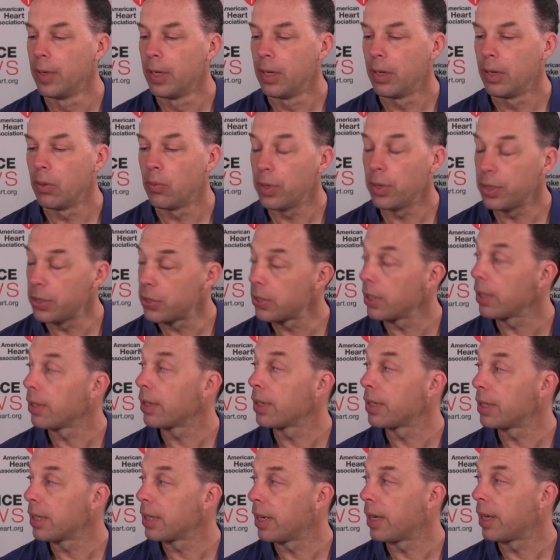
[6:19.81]
one cell
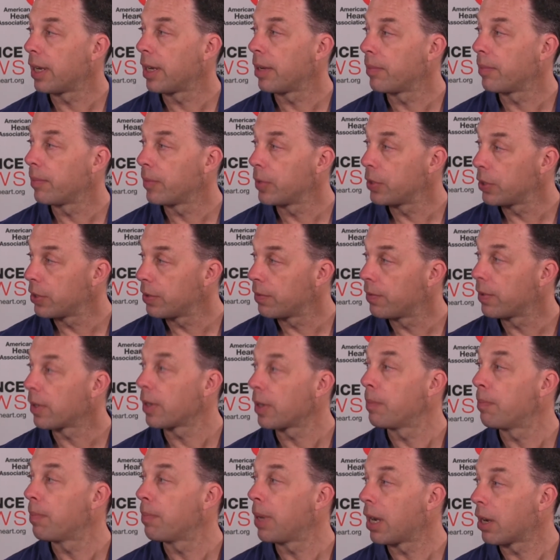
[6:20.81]
at a time is just a very
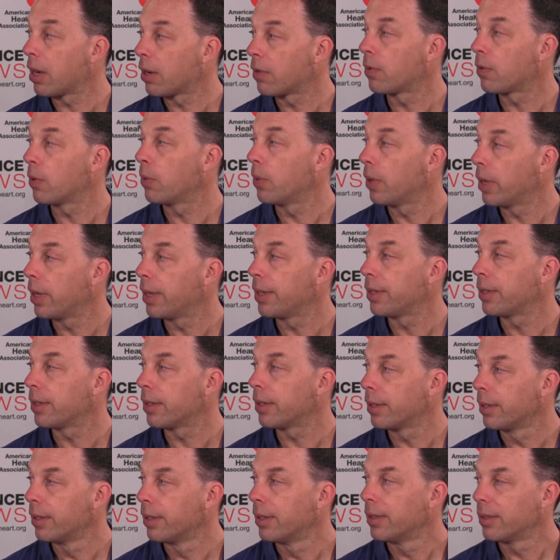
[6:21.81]
powerful way to,
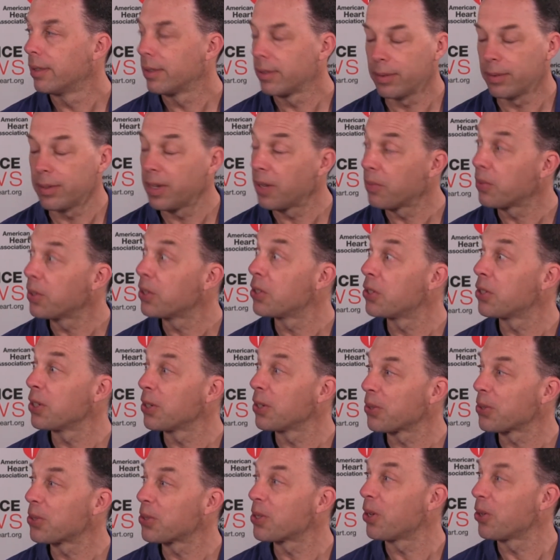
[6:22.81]
every
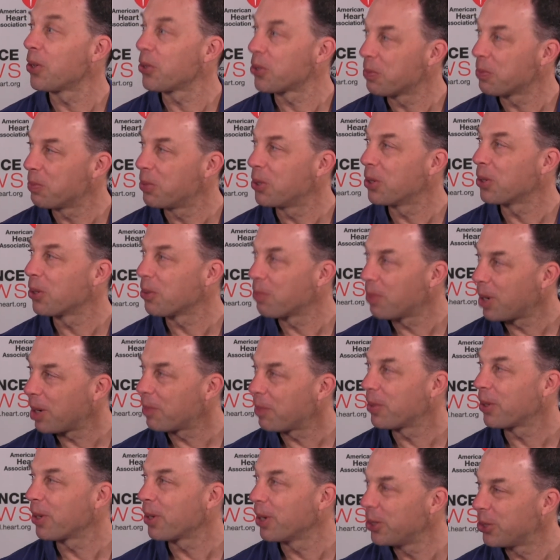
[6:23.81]
single cell is a pure
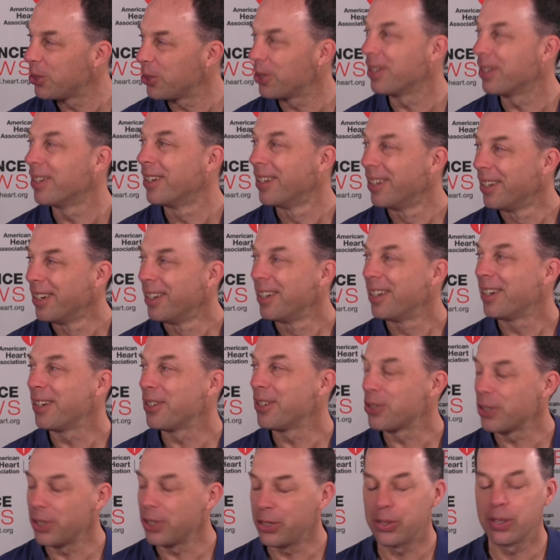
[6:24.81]
population,
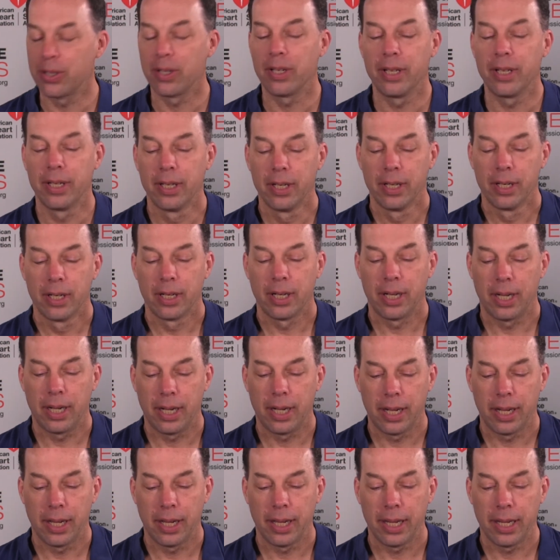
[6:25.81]
essentially,
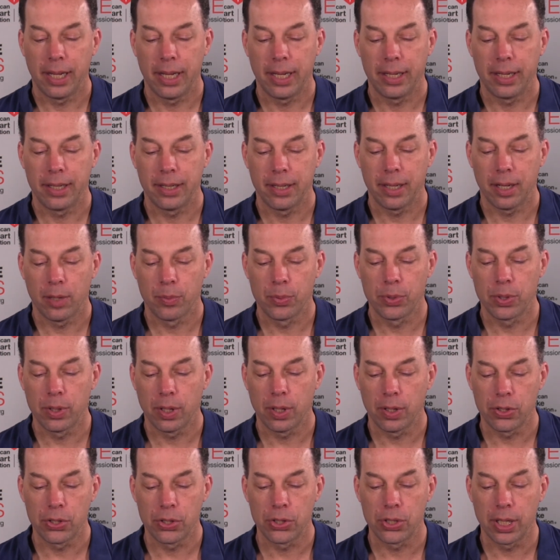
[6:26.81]
and helps you
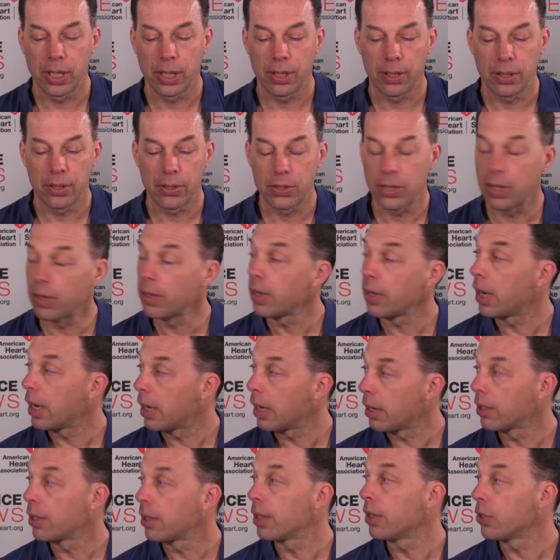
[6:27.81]
understand the cellular
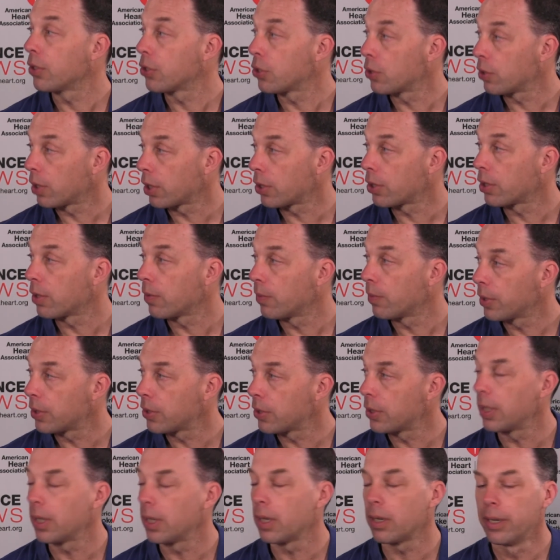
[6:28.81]
hierarchy and the structure of what's
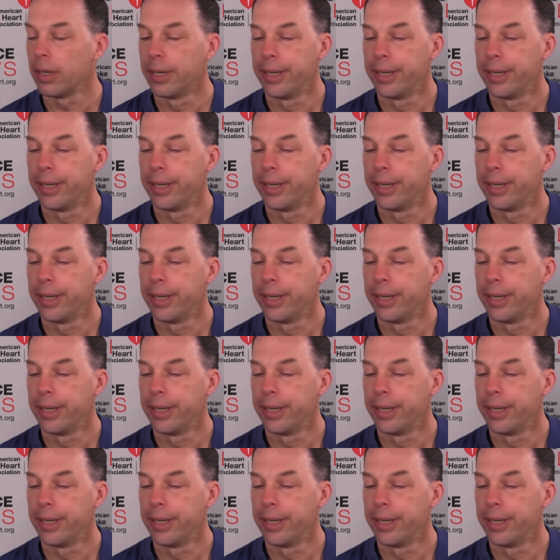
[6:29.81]
there.